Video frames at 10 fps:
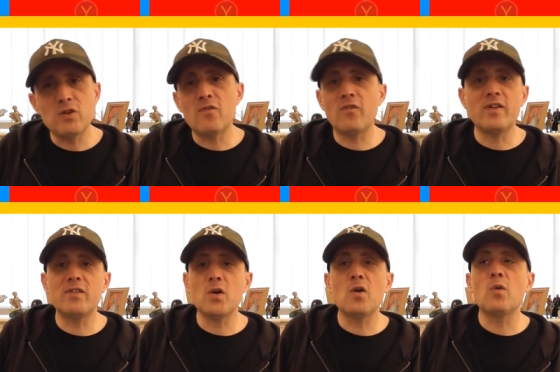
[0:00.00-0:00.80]
if you if
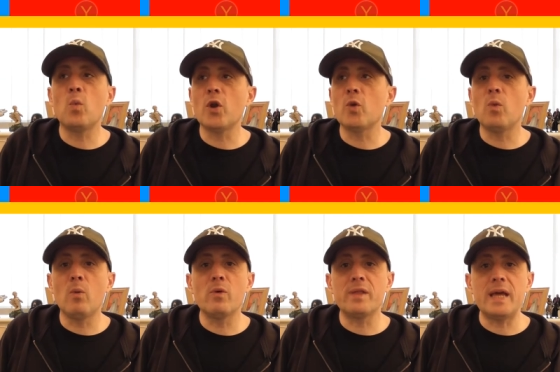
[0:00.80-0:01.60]
you're one on
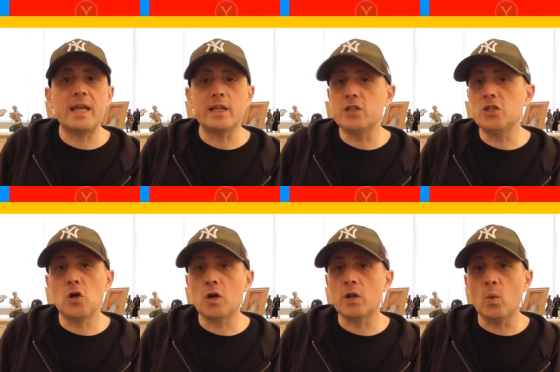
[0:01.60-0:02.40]
one with an alien,
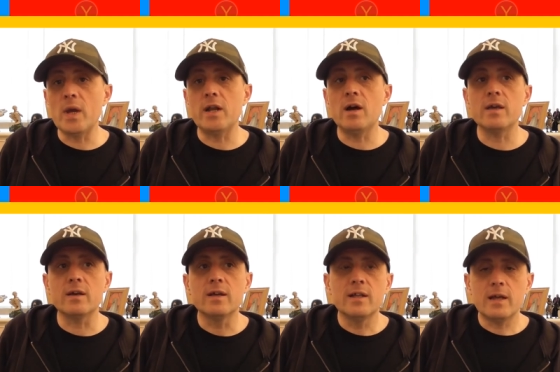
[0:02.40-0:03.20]
you're not going to win, are
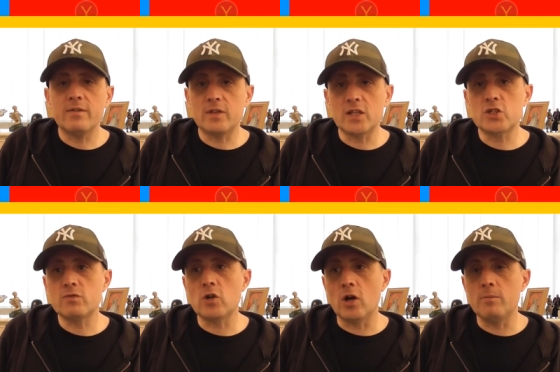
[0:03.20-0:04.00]
you? Unless
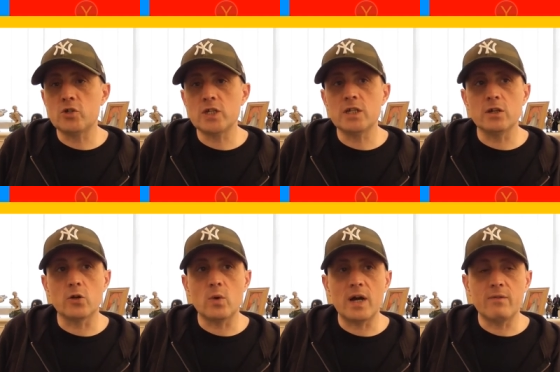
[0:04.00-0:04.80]
you've got a machine
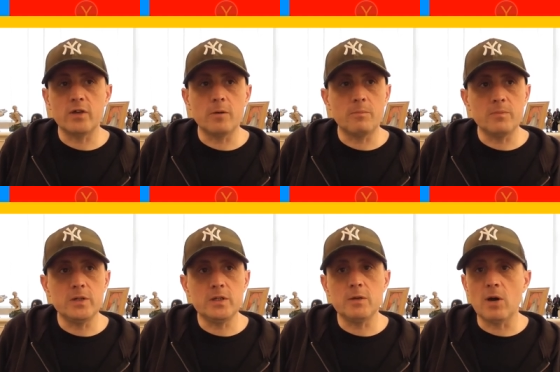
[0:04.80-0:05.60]
gun or what have you,
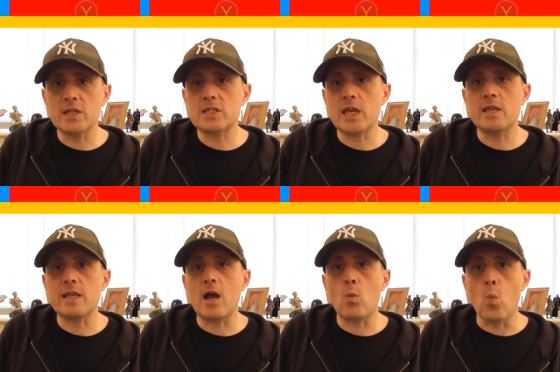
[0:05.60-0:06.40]
you might
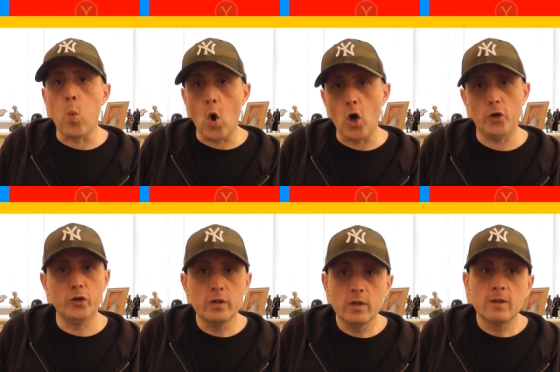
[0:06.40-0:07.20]
take down
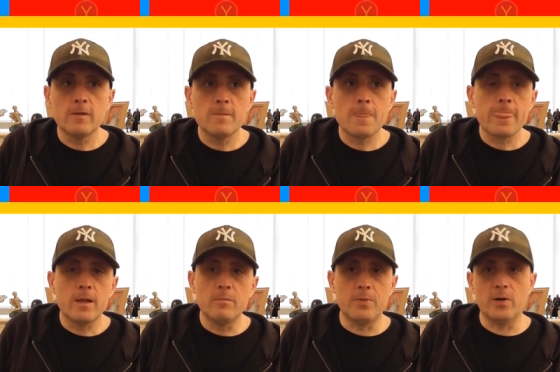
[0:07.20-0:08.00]
one,
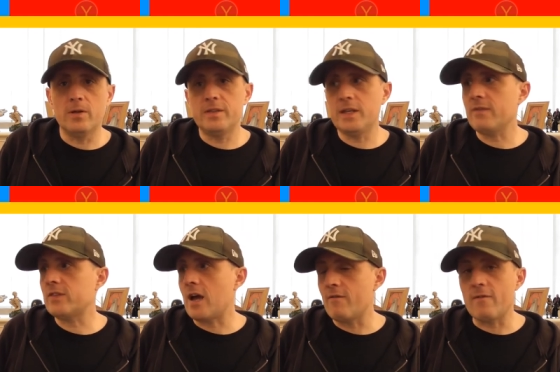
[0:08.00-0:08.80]
but they'd
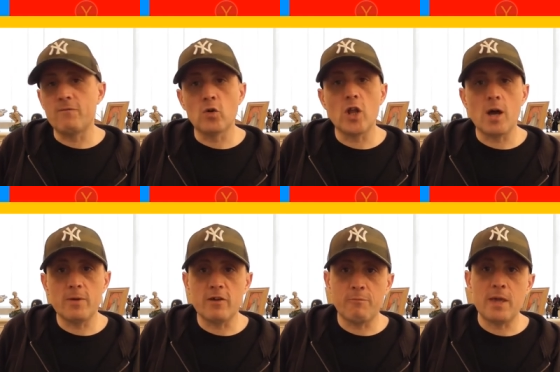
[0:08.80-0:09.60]
have to have a full
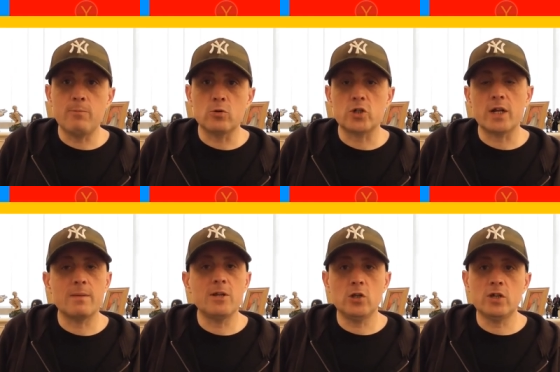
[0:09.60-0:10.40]
army of people
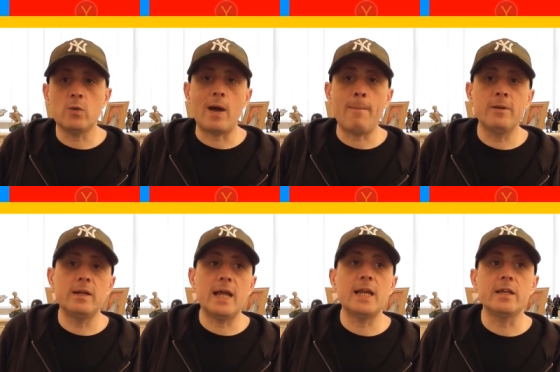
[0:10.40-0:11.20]
trying. I mean, look at what
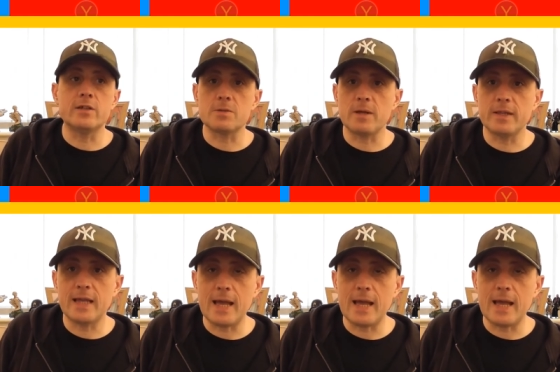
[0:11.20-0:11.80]
happened in Aliens, man. They